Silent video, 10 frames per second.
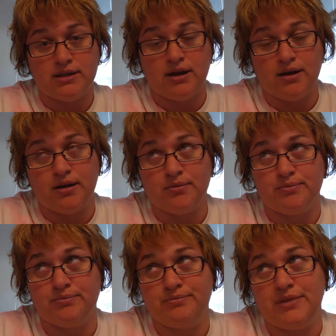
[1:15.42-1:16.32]

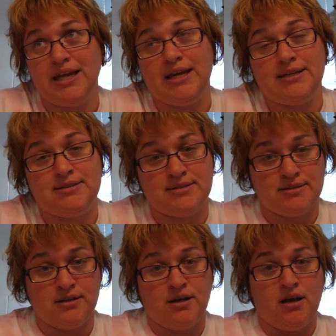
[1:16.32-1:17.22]
needs,
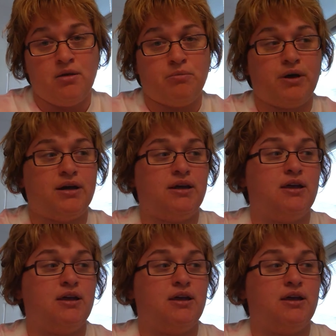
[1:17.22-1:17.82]
but